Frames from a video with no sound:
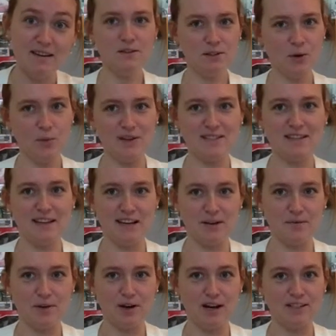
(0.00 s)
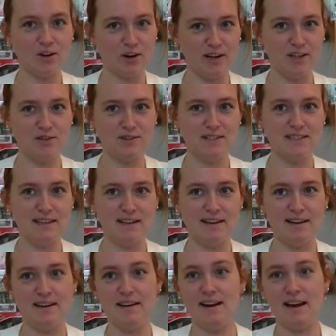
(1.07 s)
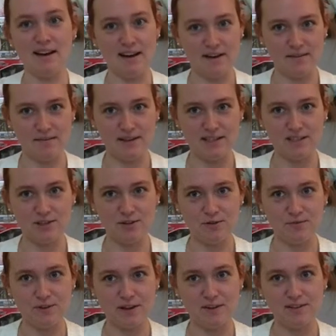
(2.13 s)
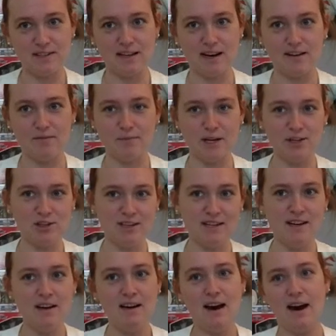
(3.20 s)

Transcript: So once again, if you guys are interested in any of these two figures that I have mentioned,